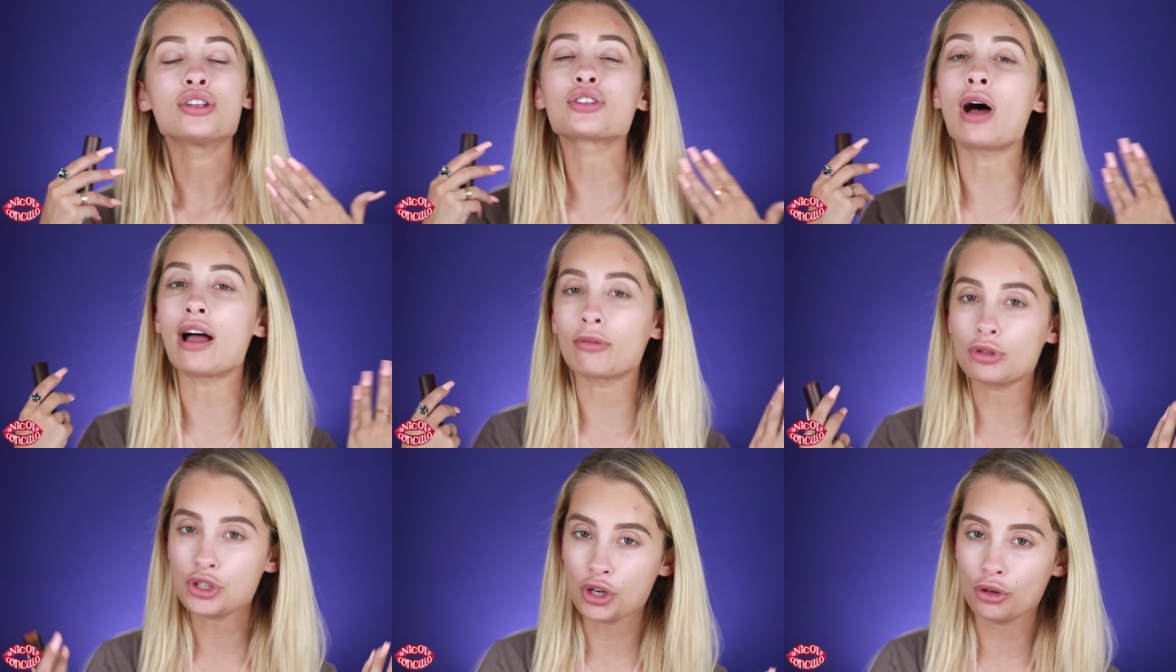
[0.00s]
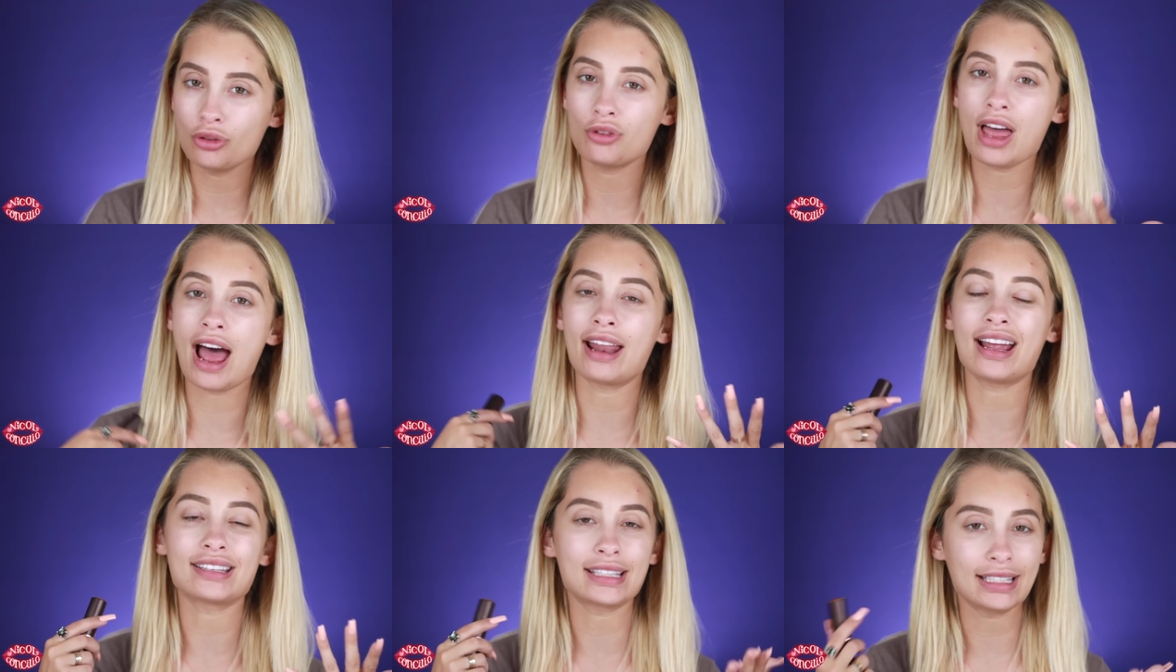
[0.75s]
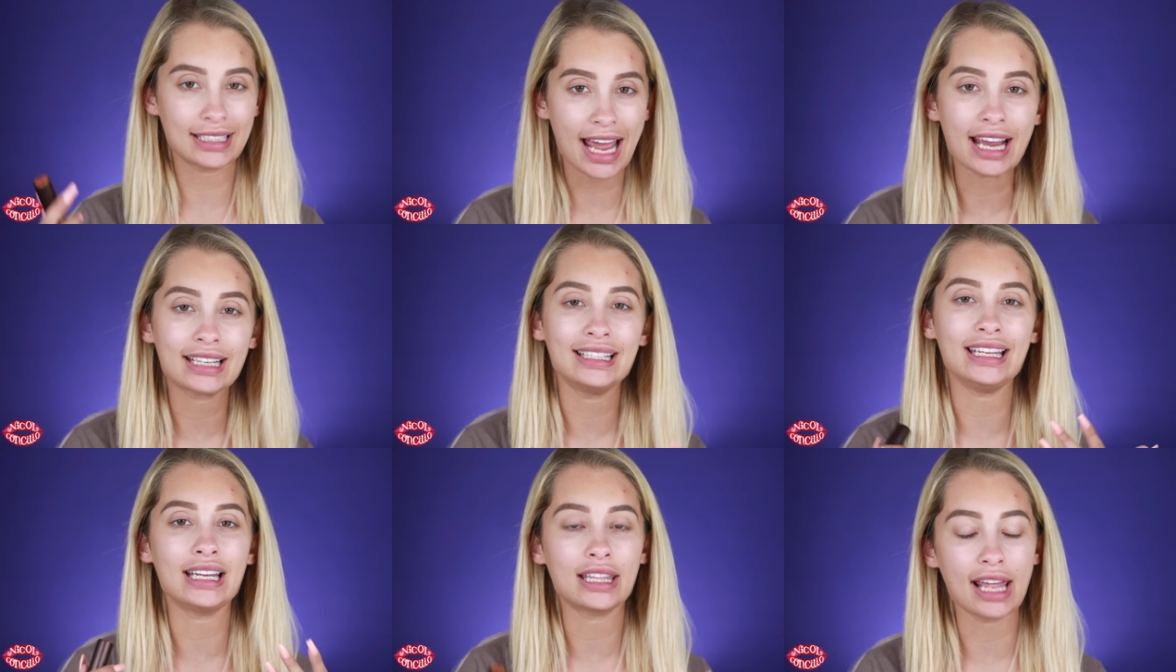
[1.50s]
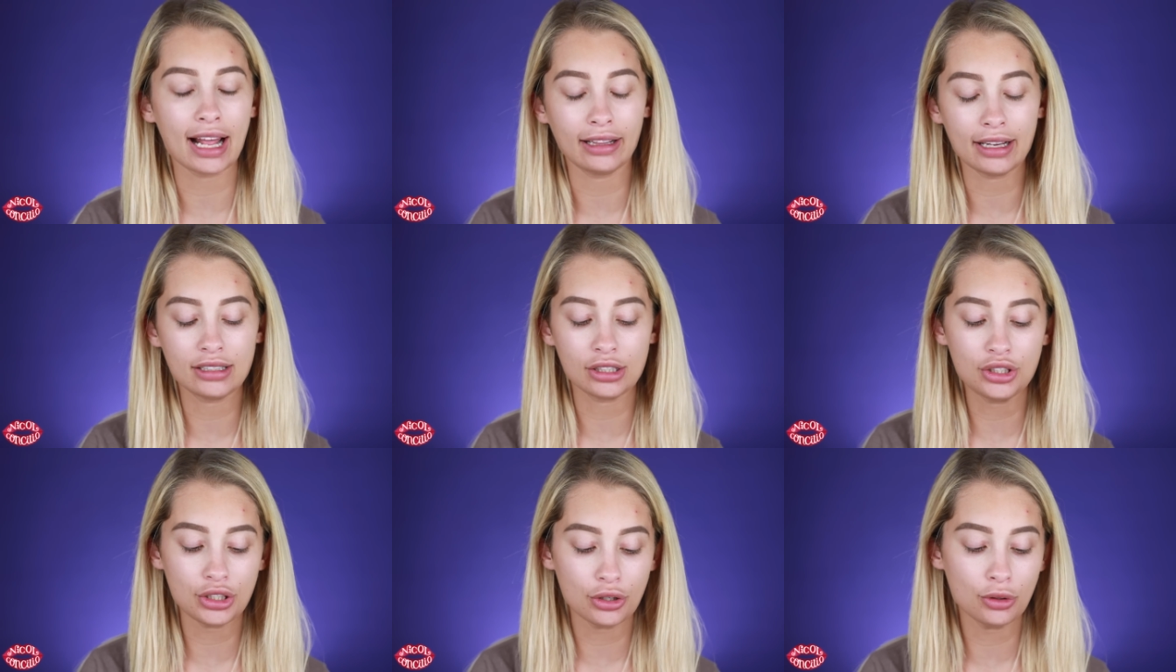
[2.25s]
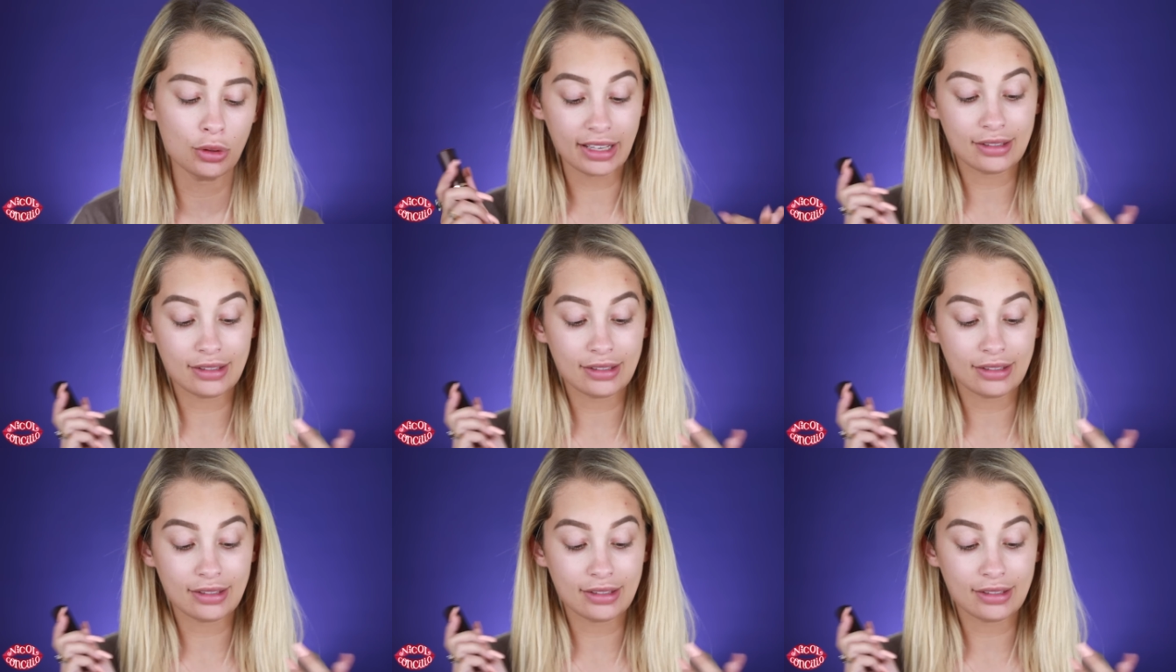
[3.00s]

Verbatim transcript: So I will show you that as a technique that I like to do.